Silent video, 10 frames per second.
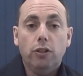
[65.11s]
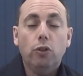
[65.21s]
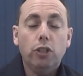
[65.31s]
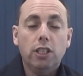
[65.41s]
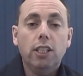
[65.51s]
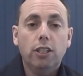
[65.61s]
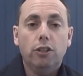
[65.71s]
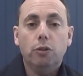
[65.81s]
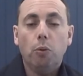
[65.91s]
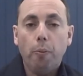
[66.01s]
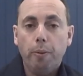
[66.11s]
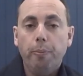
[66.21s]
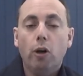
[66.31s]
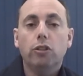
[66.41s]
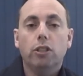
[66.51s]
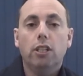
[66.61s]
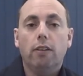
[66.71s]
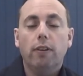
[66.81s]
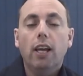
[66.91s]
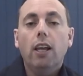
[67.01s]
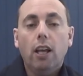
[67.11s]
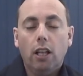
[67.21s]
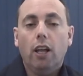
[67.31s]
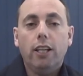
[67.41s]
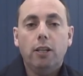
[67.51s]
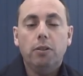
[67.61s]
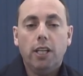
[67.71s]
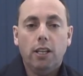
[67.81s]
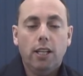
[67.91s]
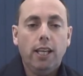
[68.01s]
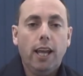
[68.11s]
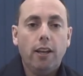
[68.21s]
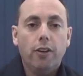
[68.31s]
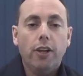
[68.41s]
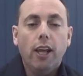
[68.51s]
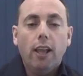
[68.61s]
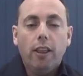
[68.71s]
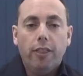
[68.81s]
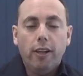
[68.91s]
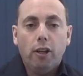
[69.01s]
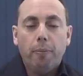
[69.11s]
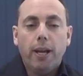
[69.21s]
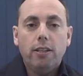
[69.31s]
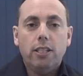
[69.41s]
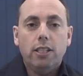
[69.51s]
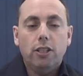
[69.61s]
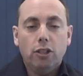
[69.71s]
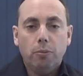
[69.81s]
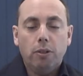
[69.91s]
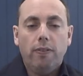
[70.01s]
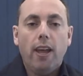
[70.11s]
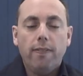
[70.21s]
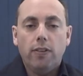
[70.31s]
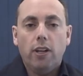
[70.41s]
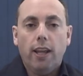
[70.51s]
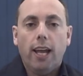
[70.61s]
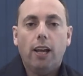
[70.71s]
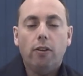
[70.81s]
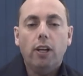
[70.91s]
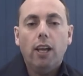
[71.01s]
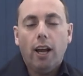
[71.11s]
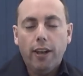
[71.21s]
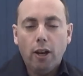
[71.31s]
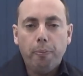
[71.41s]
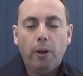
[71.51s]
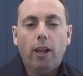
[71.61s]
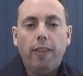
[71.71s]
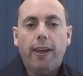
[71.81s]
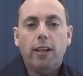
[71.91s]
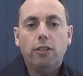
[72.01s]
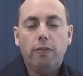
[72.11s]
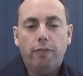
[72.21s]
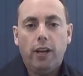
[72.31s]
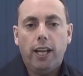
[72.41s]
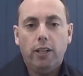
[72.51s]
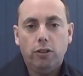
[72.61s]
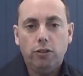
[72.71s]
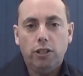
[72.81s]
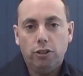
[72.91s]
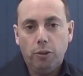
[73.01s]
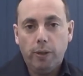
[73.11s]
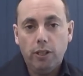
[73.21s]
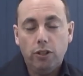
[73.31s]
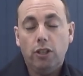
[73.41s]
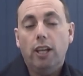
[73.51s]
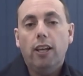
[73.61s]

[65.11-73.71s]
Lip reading: Your decisions will be positive. And like you said at the end, think about it in terms of heaven and hell, and then apply that to financial situation.